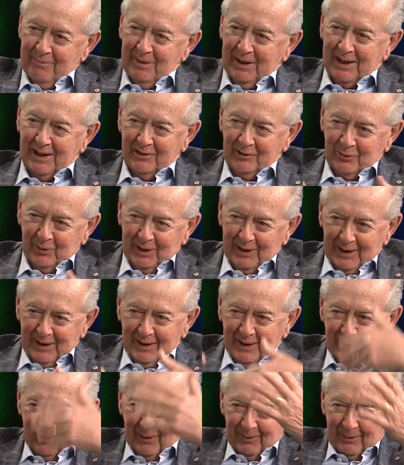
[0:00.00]
because
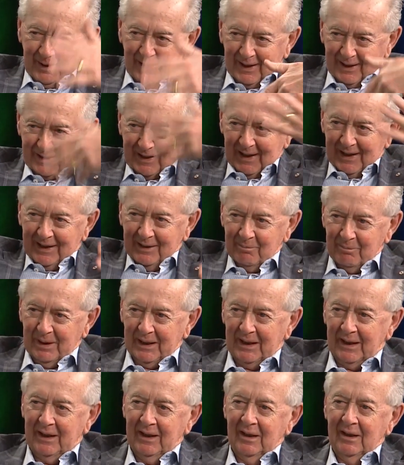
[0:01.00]
we don't like taking
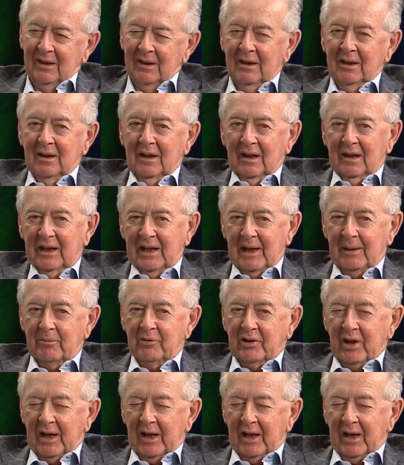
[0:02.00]
big leaps.